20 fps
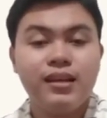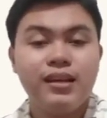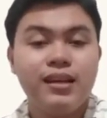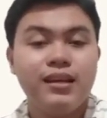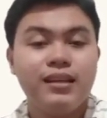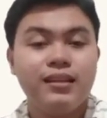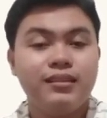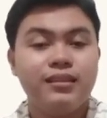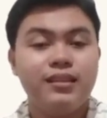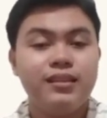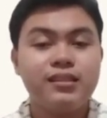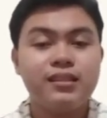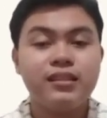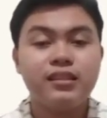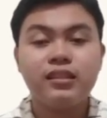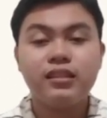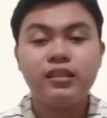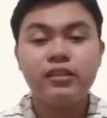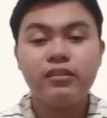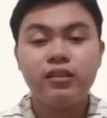
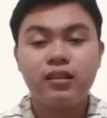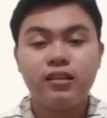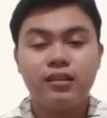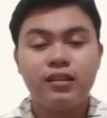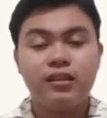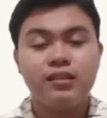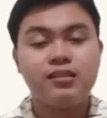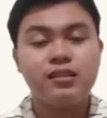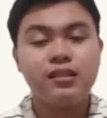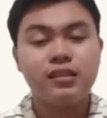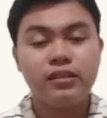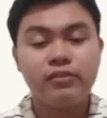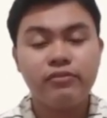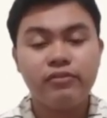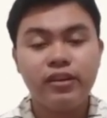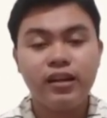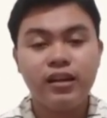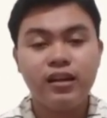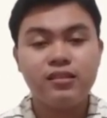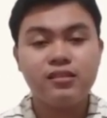The
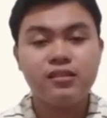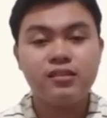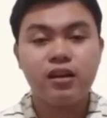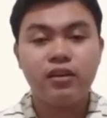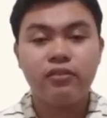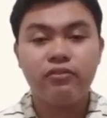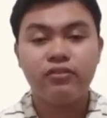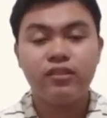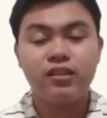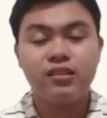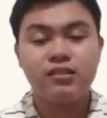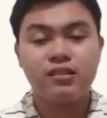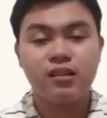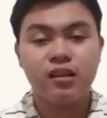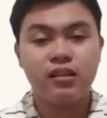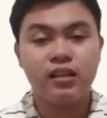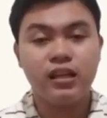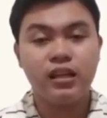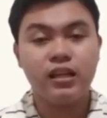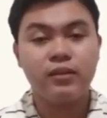significance of the
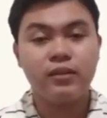study.